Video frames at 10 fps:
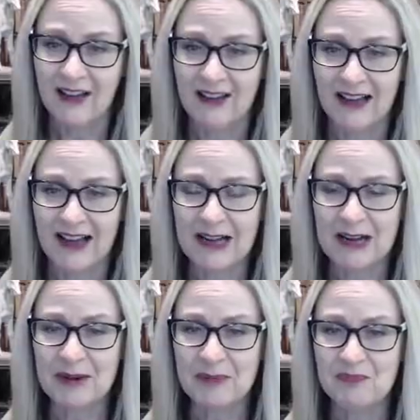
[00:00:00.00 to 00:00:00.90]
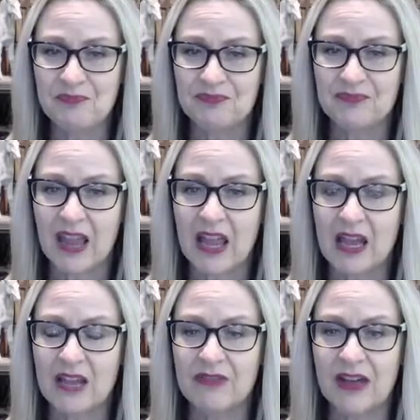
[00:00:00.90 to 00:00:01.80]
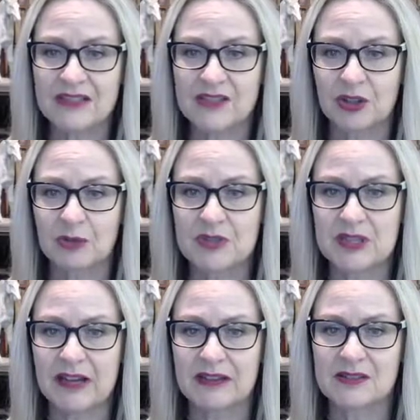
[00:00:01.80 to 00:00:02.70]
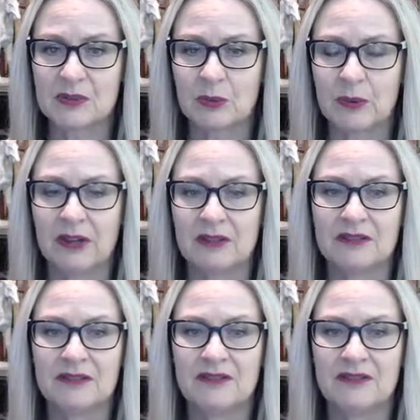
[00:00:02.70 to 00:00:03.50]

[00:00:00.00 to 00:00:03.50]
In that circumstance, well,